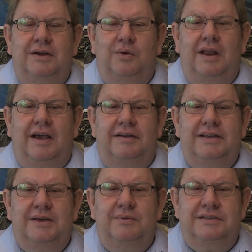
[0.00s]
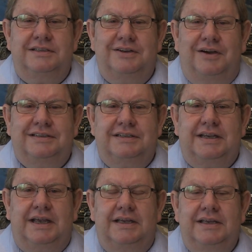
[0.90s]
all I could hear was the doctor
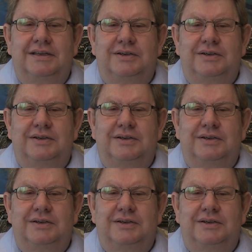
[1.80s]
saying,